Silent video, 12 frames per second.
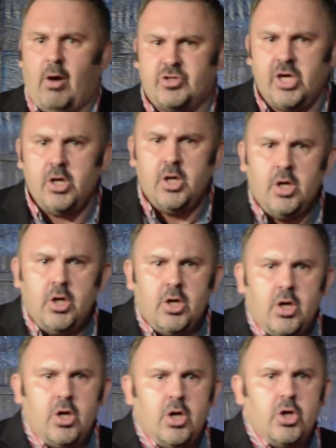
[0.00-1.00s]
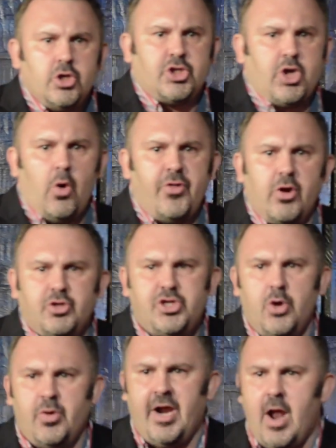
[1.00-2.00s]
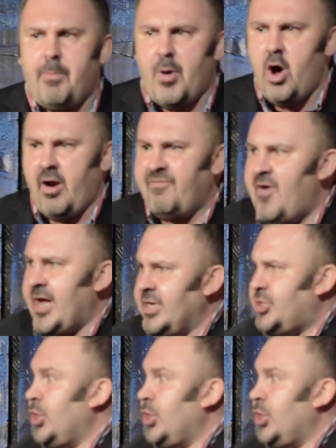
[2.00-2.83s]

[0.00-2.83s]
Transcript: out. So they're doing it up on a fucking